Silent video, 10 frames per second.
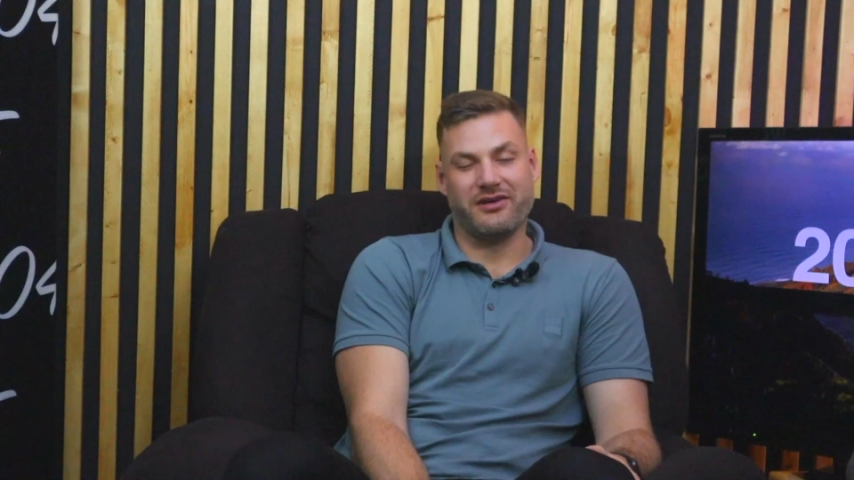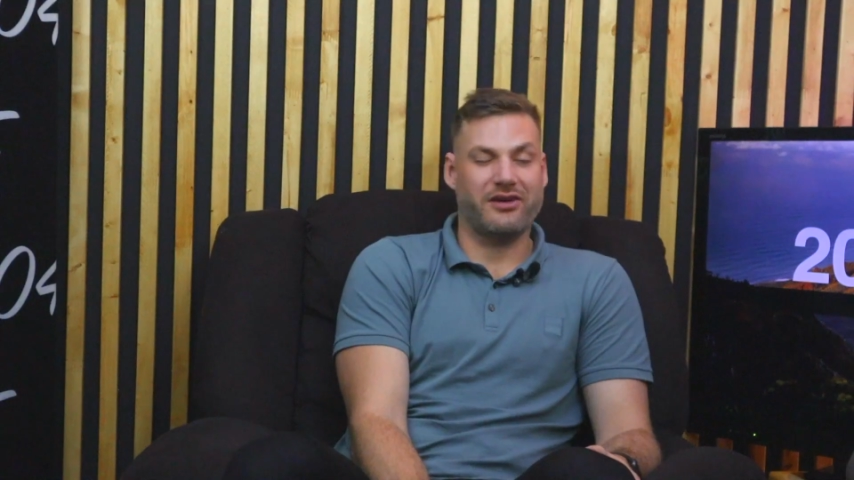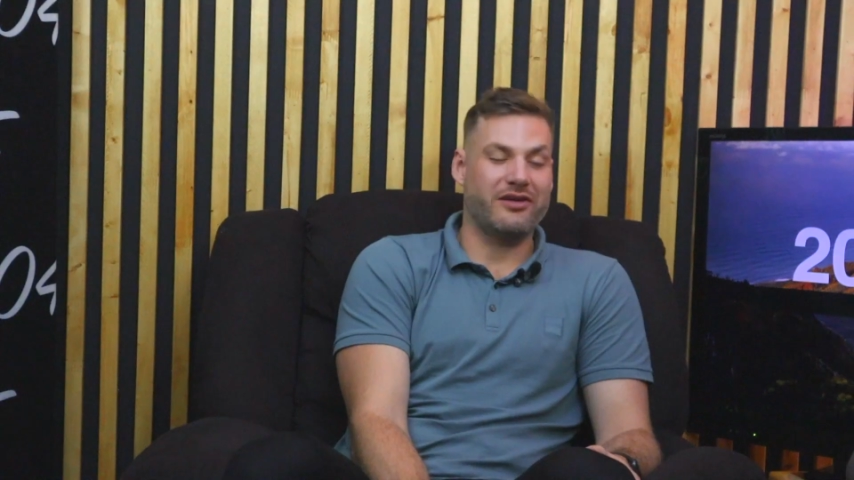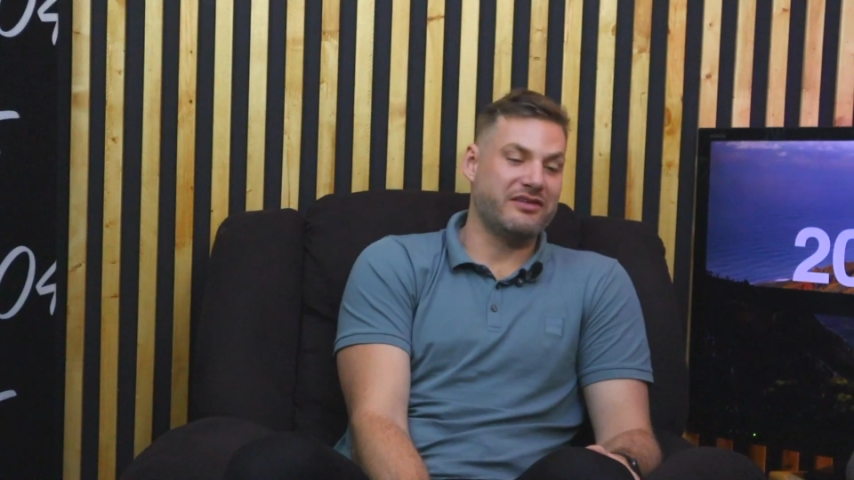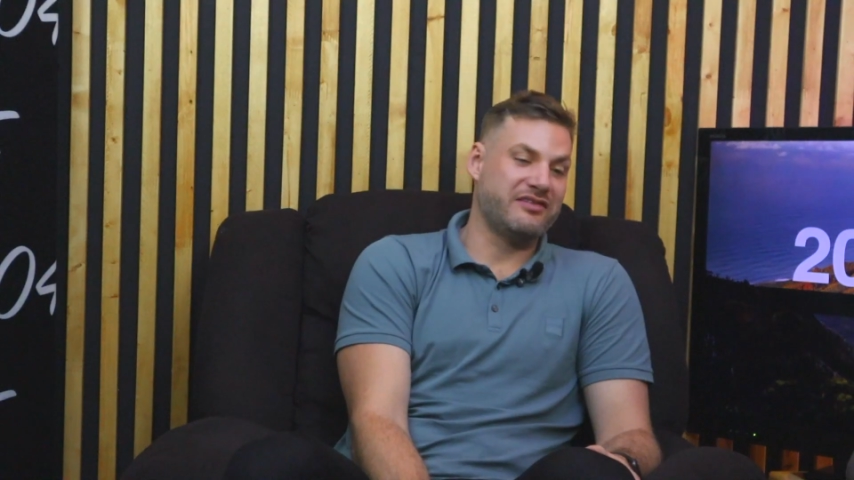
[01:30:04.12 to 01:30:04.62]

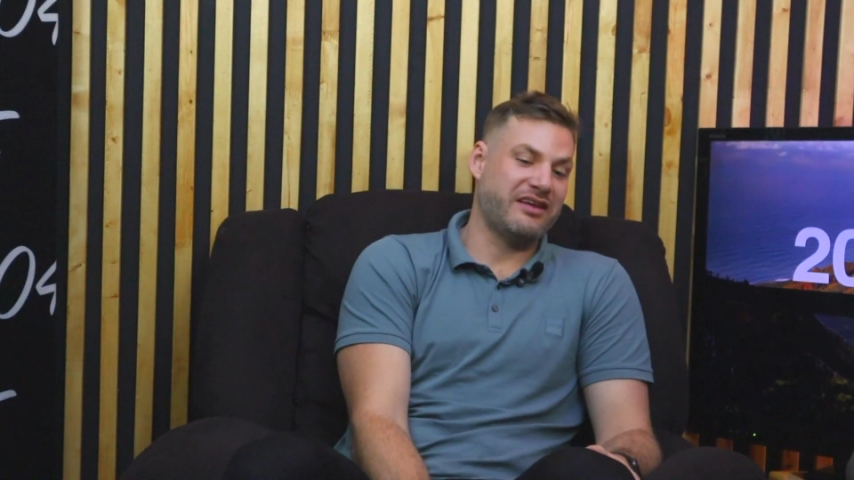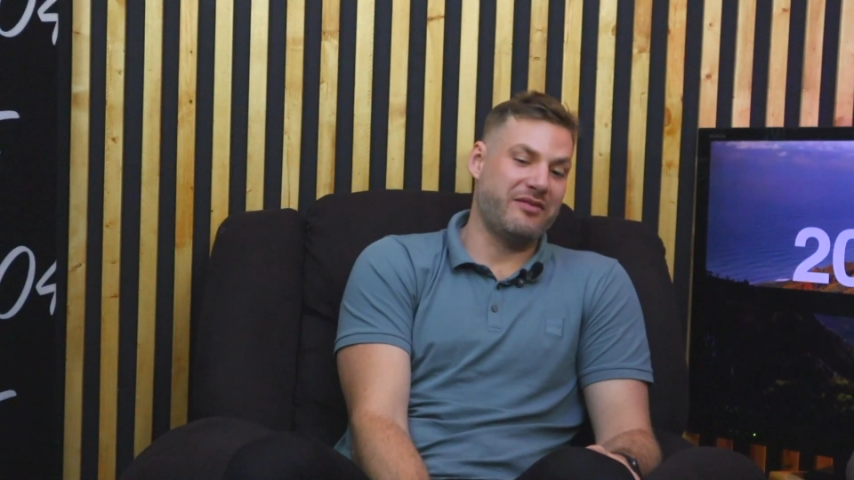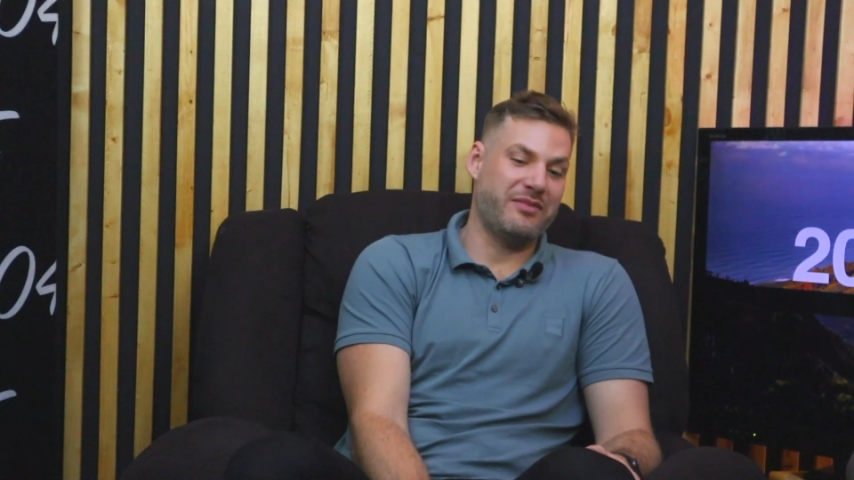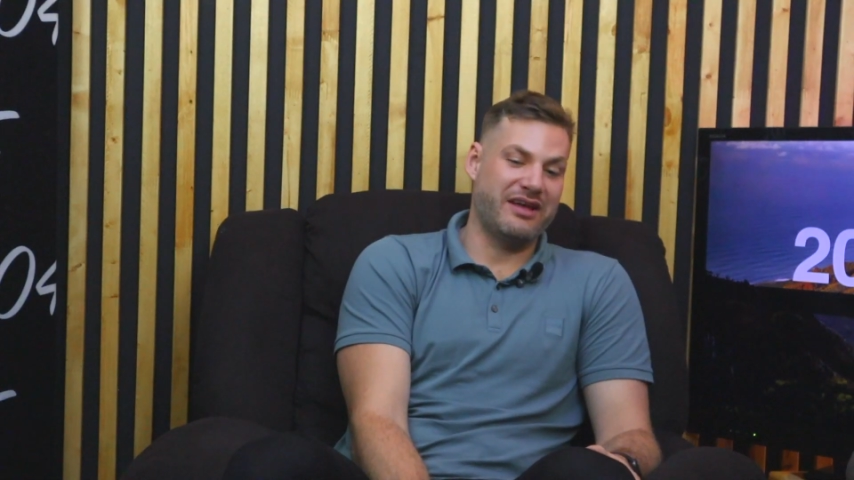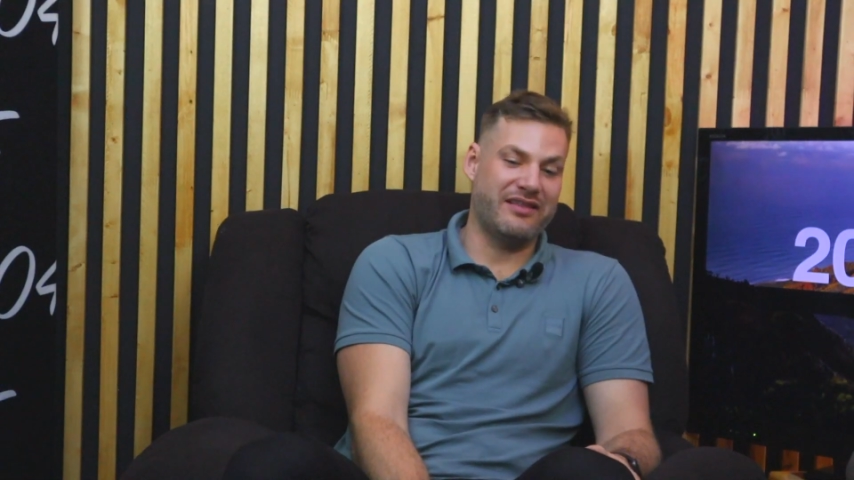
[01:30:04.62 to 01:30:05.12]
all the
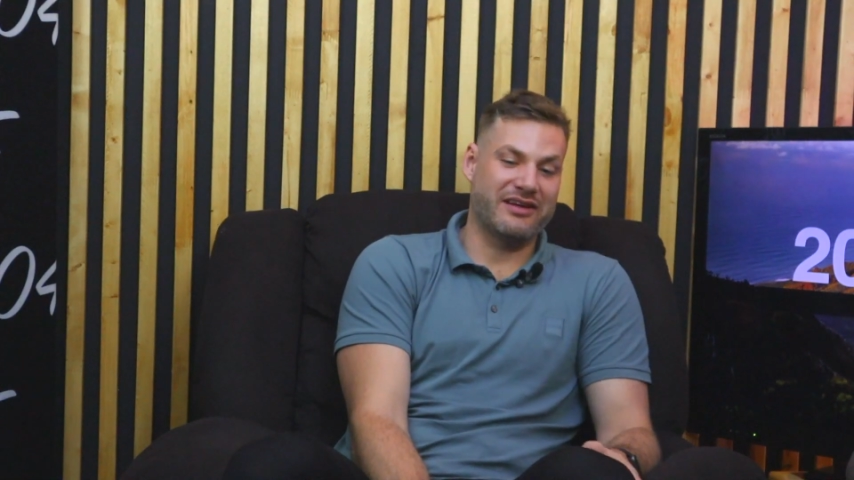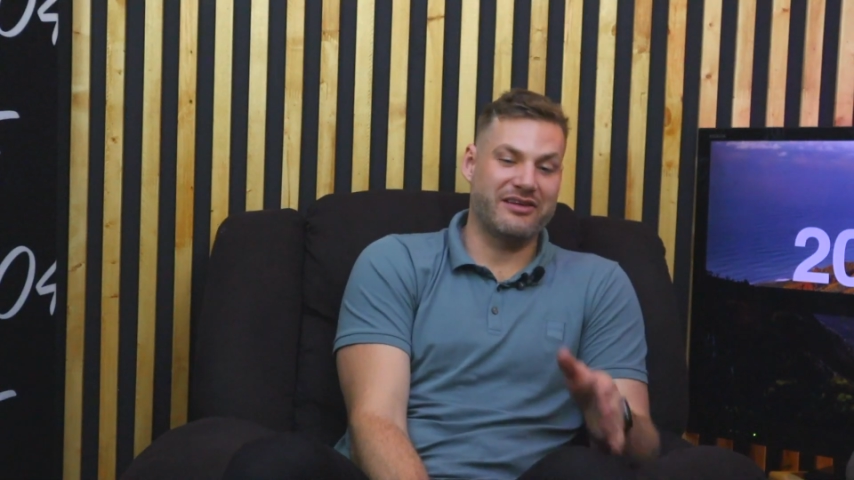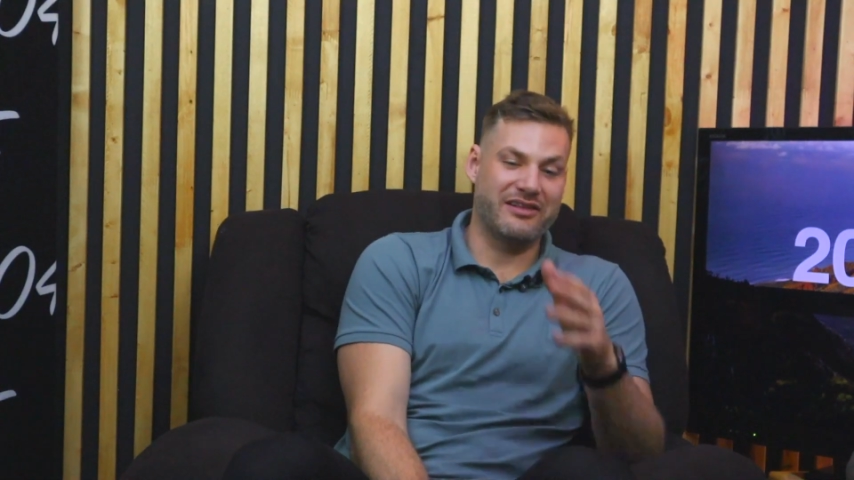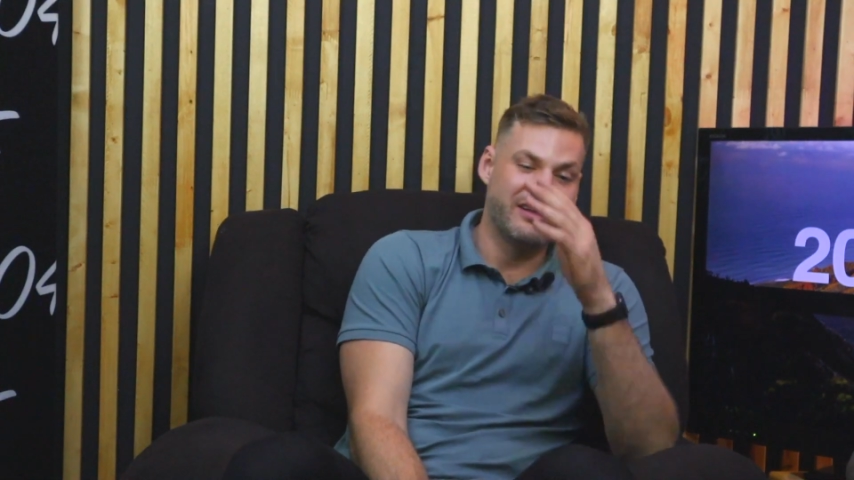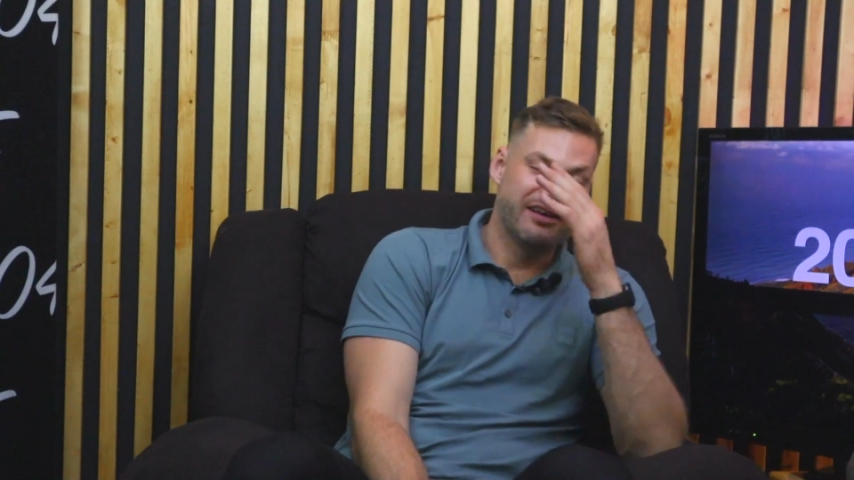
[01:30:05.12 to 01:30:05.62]
time, man. Like
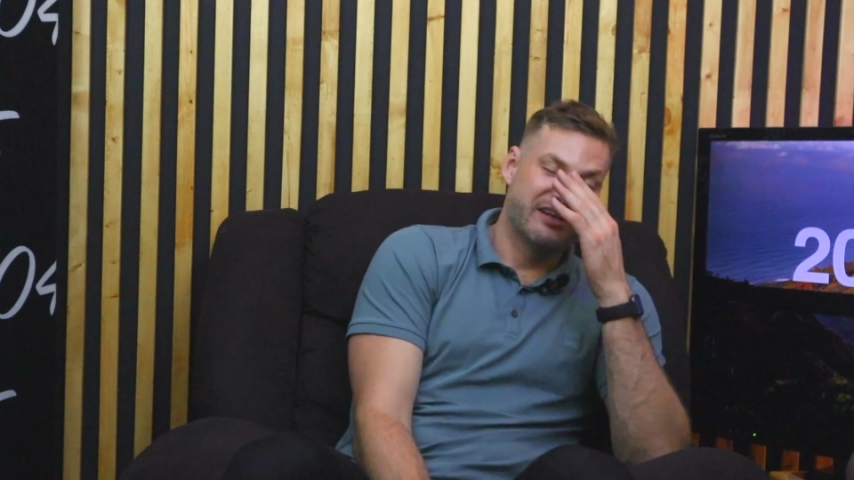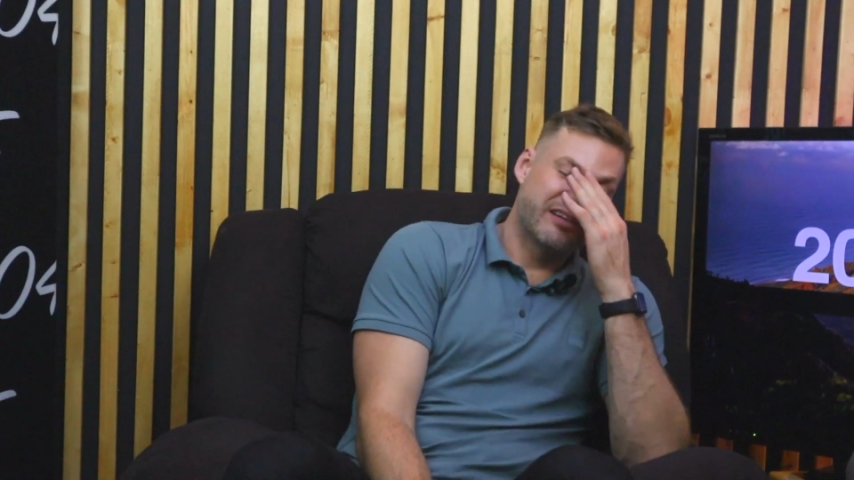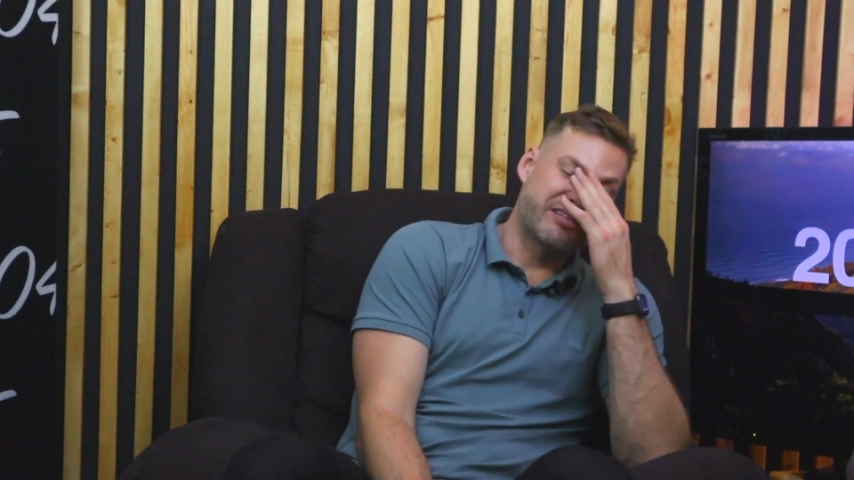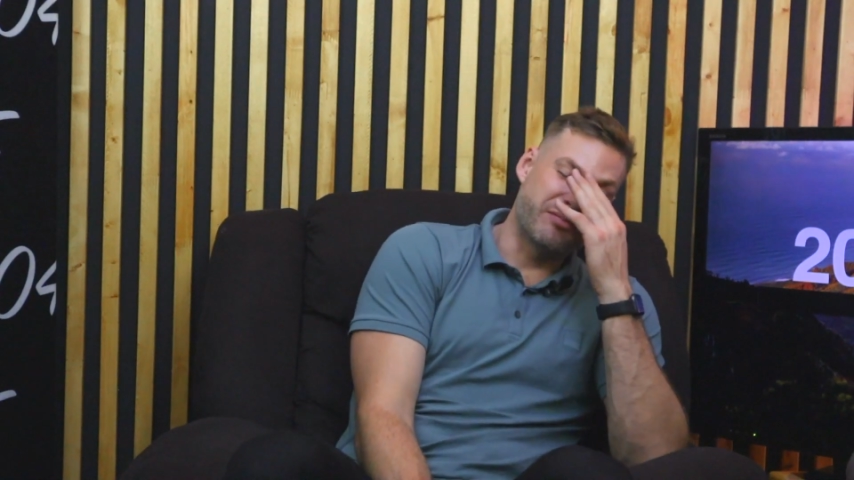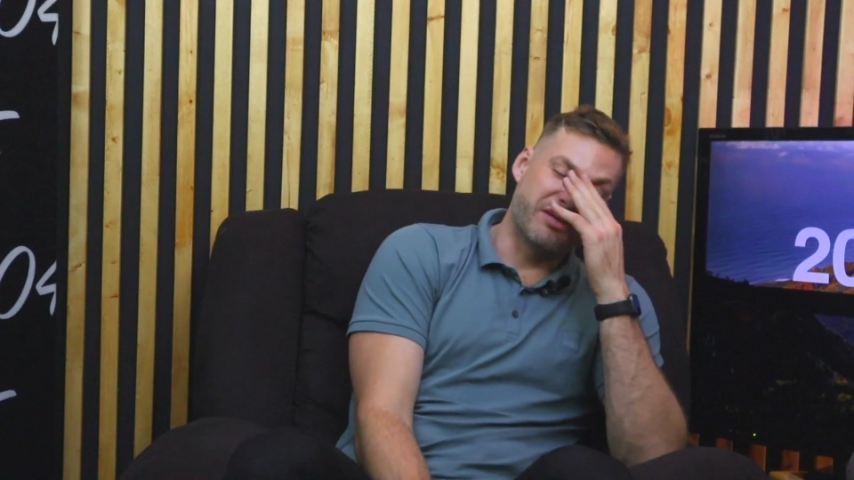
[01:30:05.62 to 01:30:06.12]
some